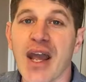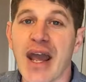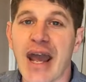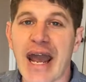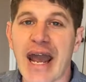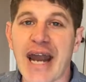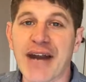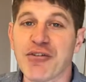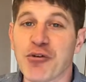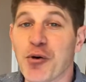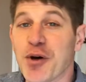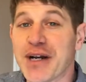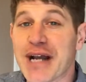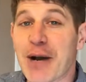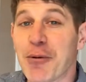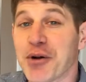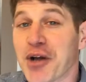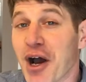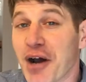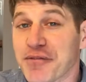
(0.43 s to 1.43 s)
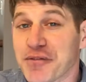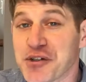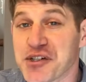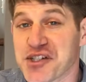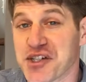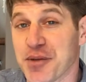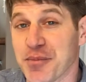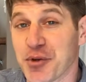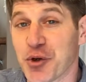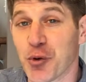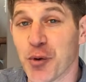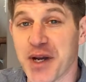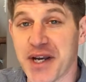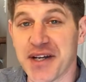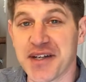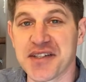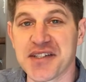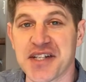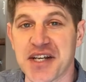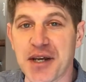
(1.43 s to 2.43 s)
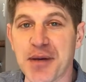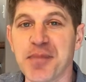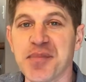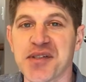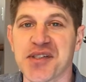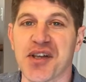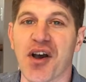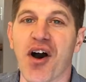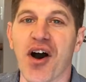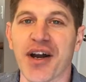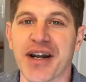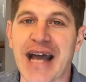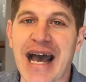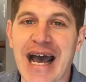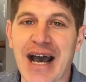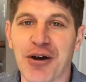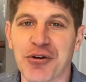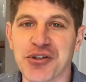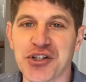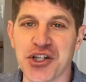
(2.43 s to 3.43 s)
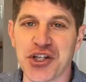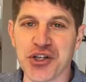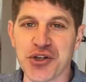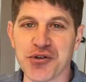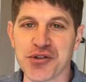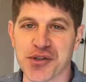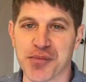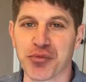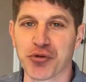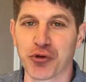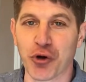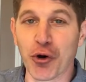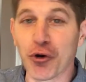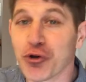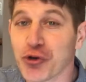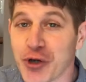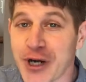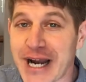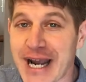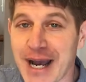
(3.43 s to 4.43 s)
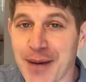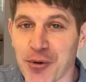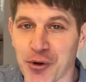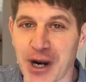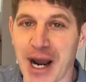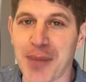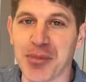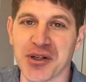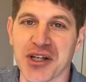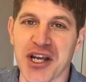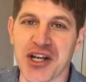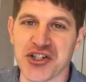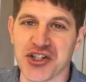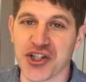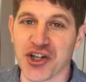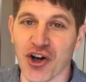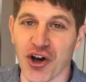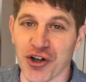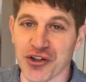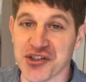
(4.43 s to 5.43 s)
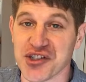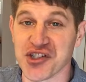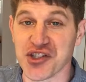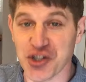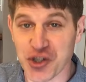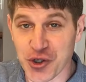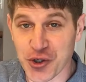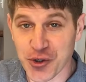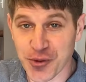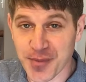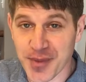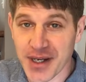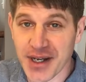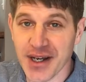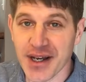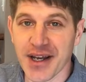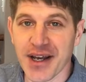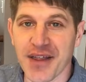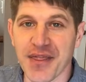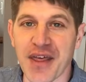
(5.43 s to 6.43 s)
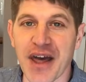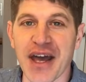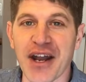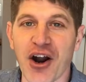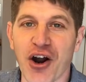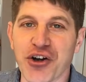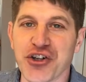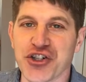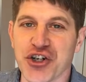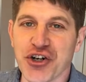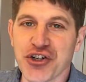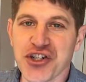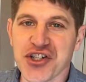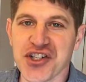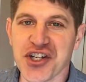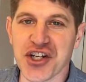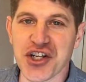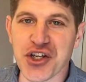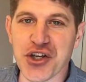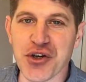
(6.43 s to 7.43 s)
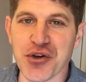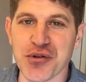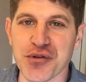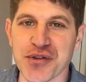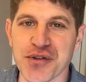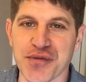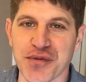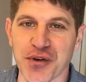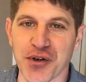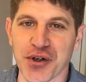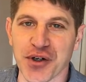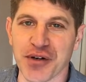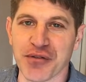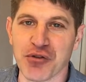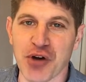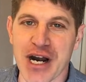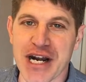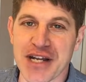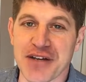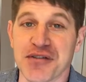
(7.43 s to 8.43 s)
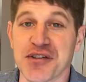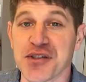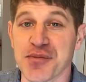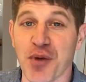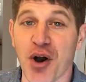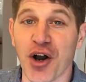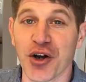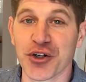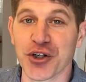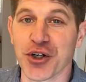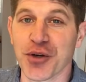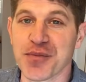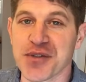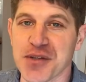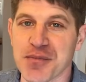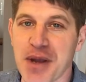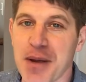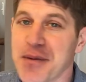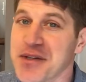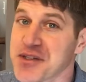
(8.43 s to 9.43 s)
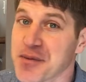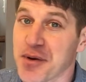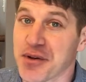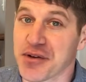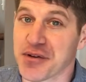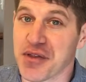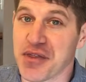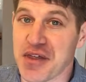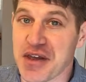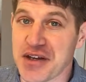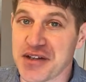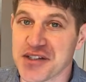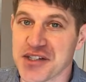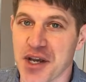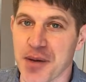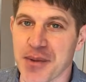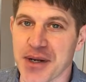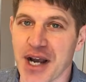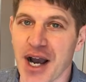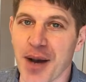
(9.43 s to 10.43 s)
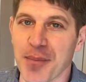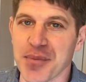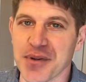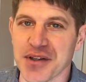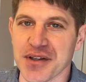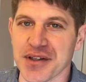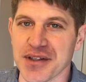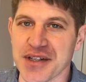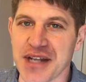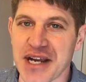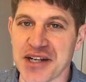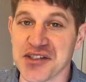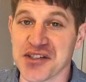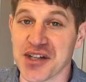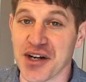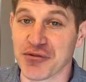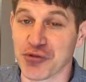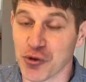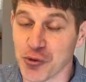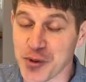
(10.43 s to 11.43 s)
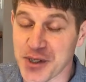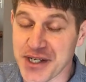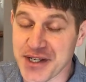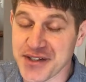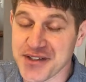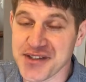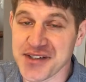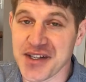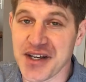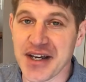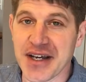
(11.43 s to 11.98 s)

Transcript: Hey everyone, I want to offer some quick tips on how to use a program or application called Zoom that our church is going to use for a variety of small groups and maybe some other things coming up in the next several weeks.